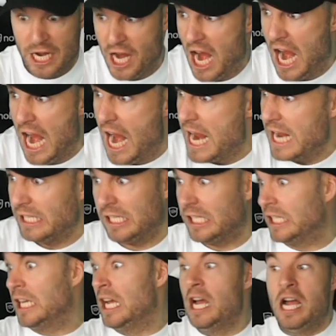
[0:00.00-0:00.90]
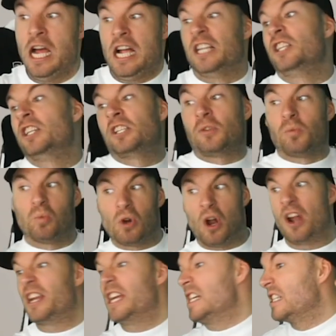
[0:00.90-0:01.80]
yeast, just
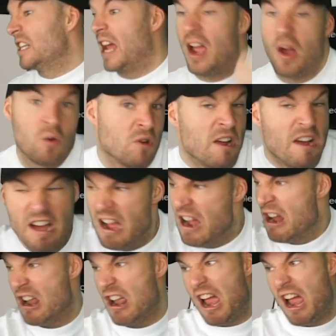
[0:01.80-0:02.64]
running down,